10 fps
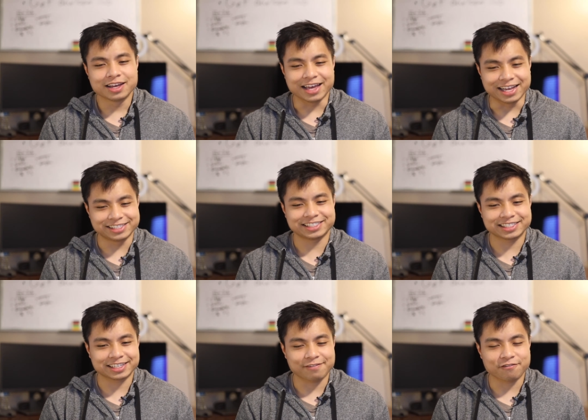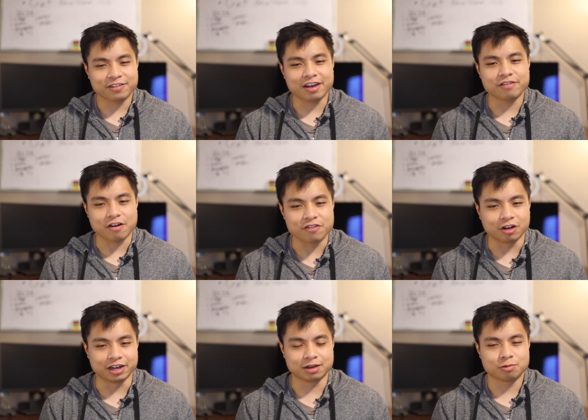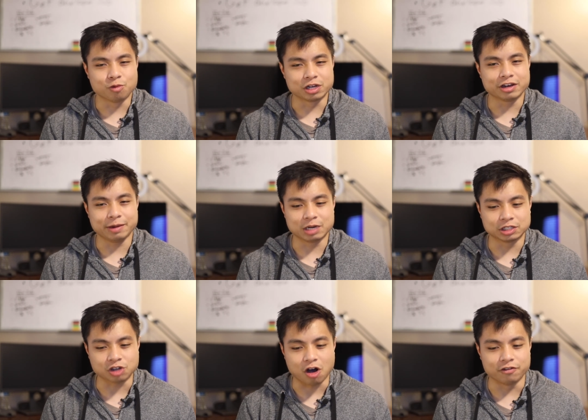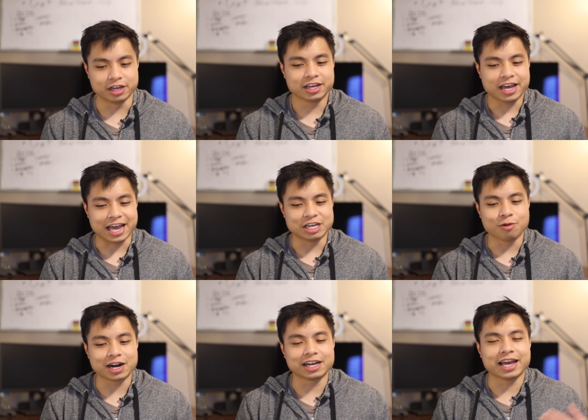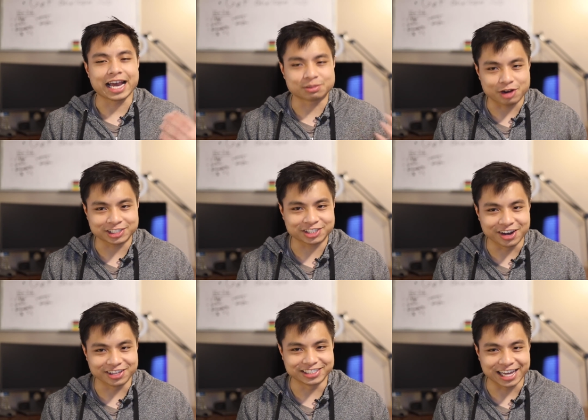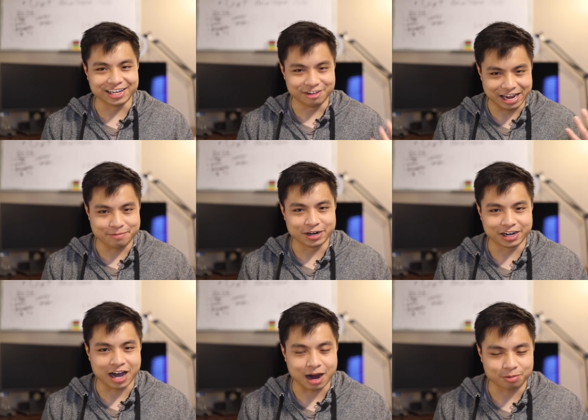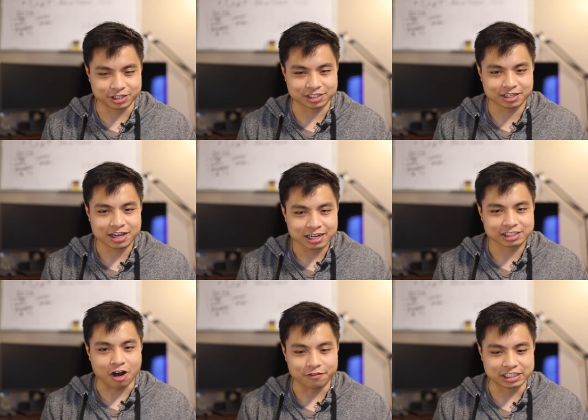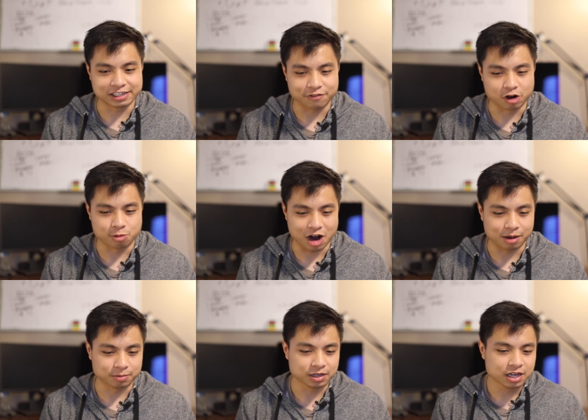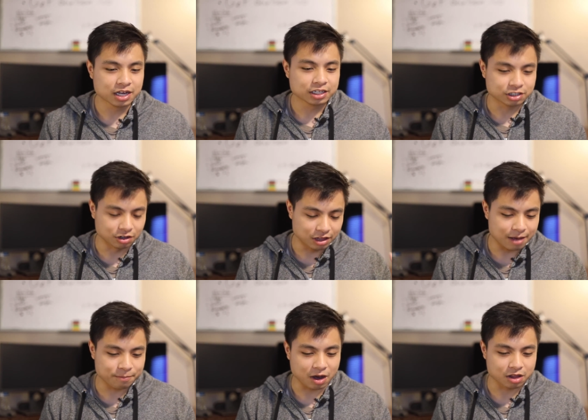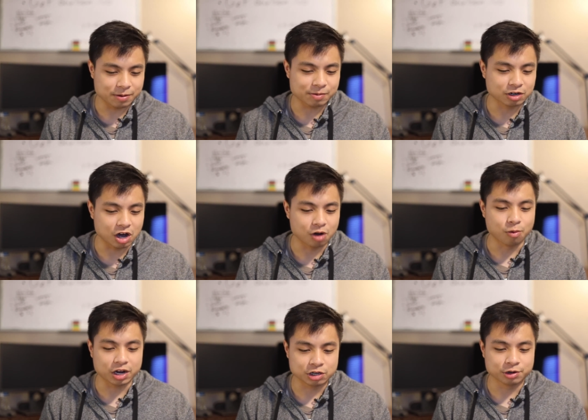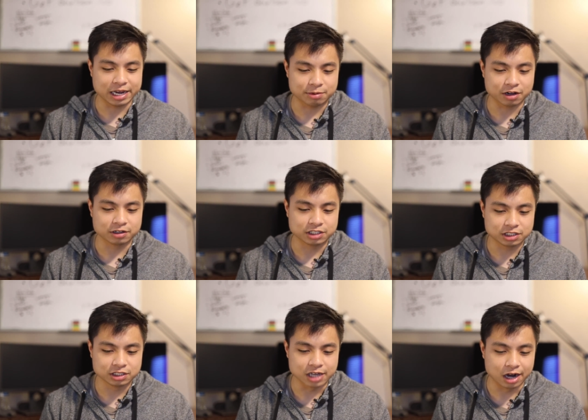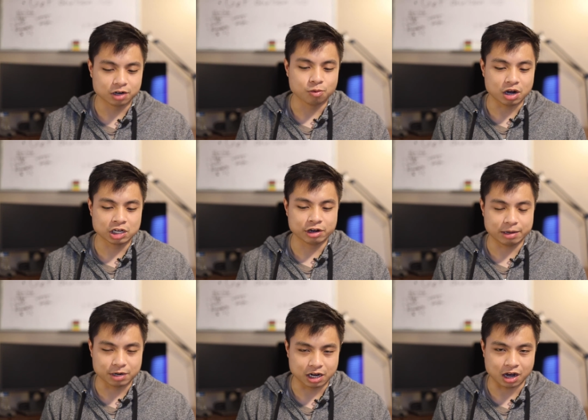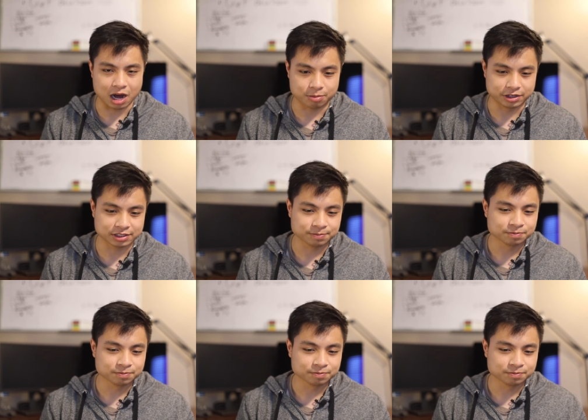it's very fulfilling when you're able to solve it, and you want to express to others that you're able to solve this difficult problem. So let other people know what you were able to done, what you're able to accomplish.